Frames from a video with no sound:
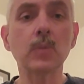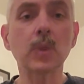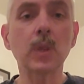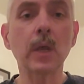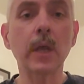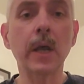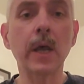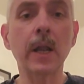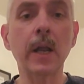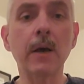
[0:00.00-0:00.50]

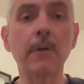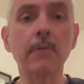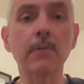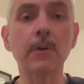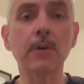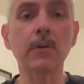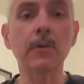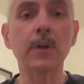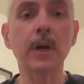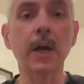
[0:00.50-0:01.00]
and I've
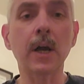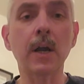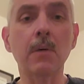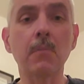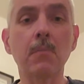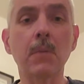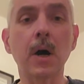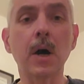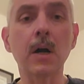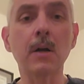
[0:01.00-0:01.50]
learned how to
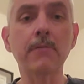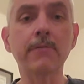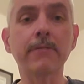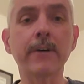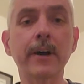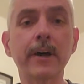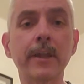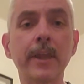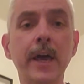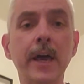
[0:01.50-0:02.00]

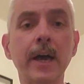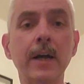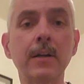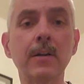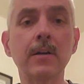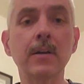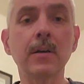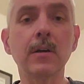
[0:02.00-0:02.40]
modify that